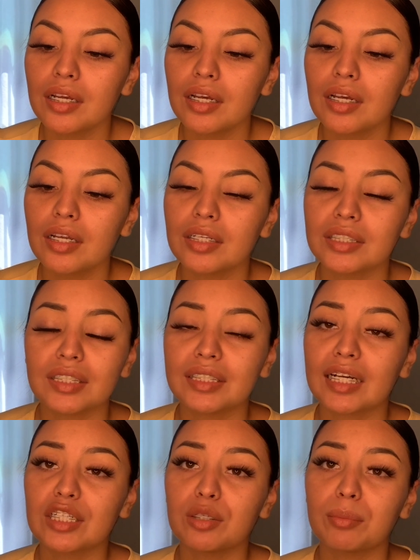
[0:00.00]
doesn't
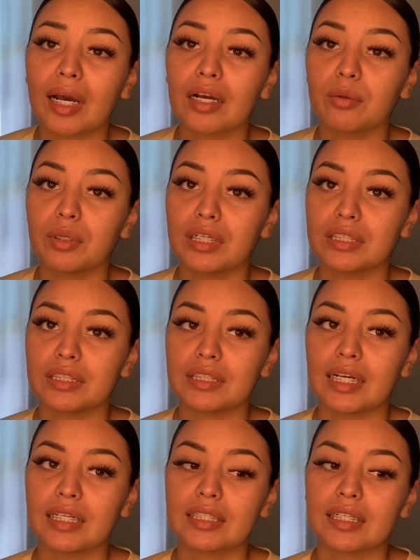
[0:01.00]
text you back or doesn't
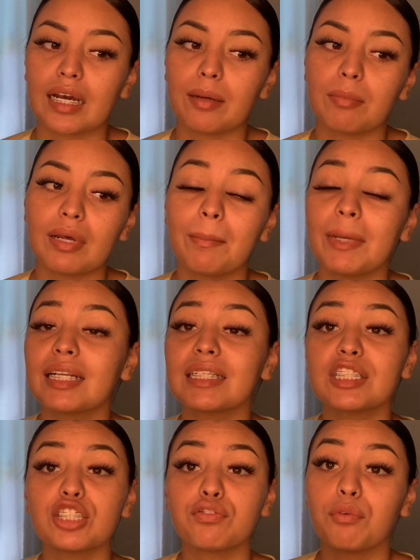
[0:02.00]
take the time, I mean, this is
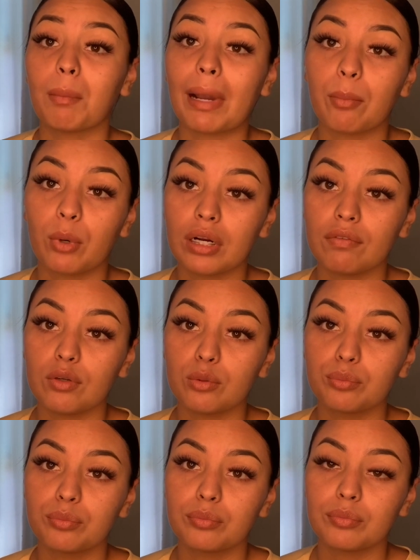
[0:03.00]
just from my point of view,
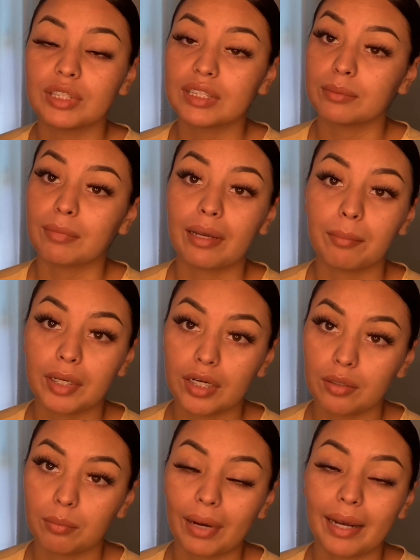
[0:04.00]
this is my opinion,
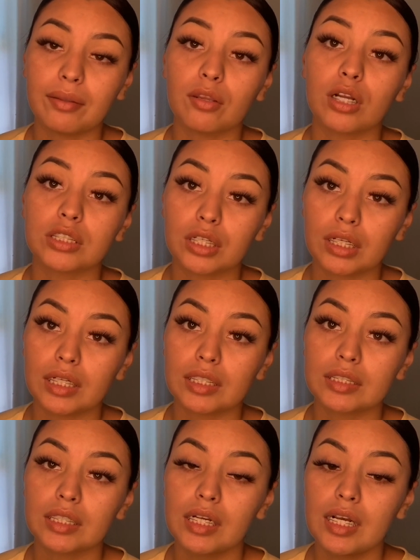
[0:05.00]
my thoughts on this,
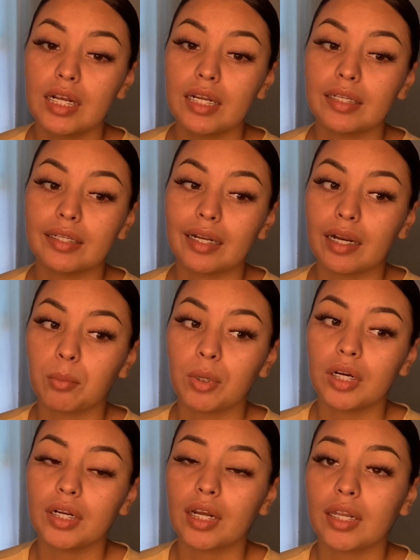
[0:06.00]
then they're probably
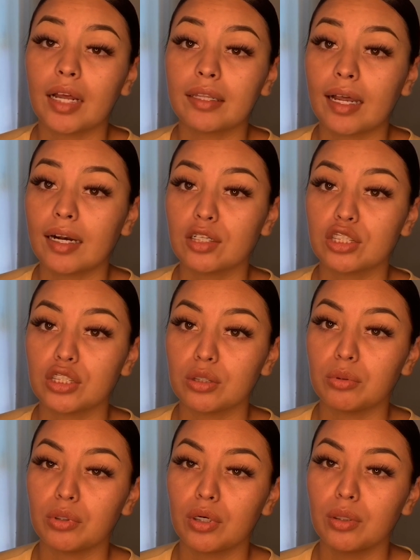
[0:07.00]
not that into you, you
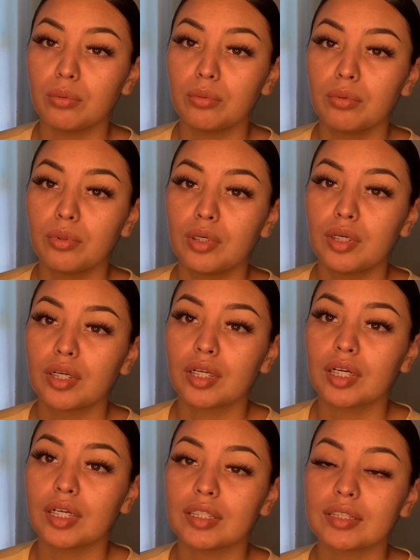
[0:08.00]
know.
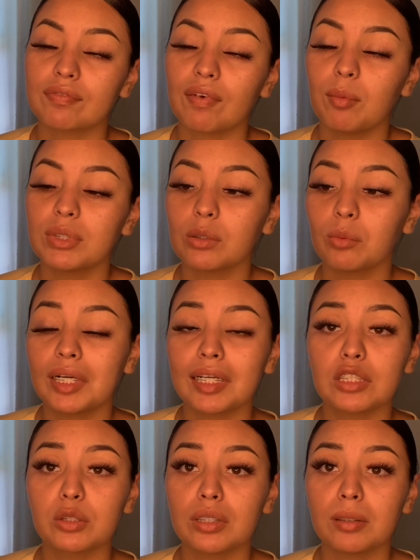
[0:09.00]
Because if I wasn't really
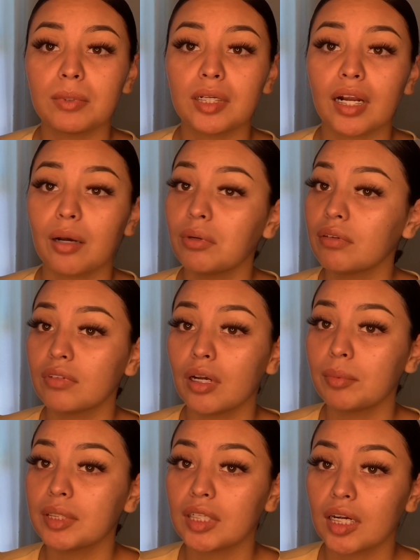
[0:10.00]
into him, then I would have not
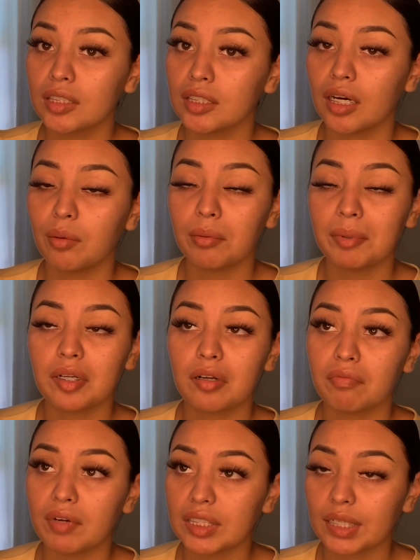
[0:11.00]
been texting, I would have been
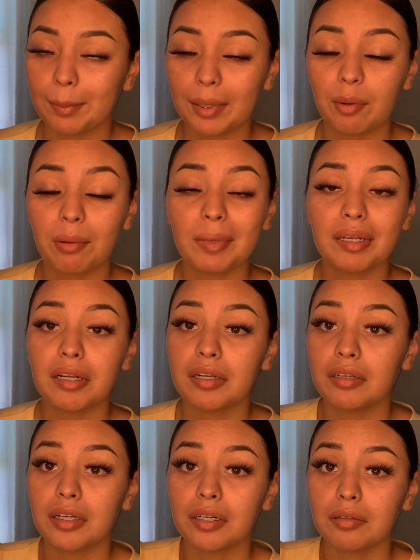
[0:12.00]
FaceTiming, I would have
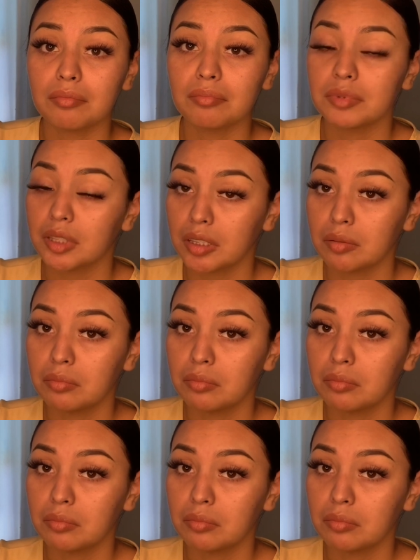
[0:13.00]
been none.